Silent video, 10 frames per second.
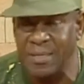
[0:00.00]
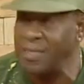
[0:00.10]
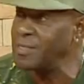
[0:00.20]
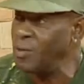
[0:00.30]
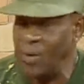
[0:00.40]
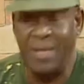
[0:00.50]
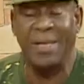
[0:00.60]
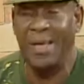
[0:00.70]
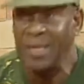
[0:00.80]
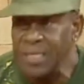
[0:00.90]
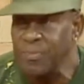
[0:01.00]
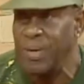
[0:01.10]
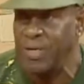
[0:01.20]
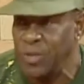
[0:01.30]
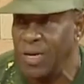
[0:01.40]
I said, so it is
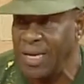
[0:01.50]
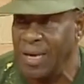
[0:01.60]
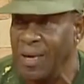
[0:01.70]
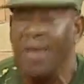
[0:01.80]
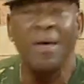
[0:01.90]
patriotic,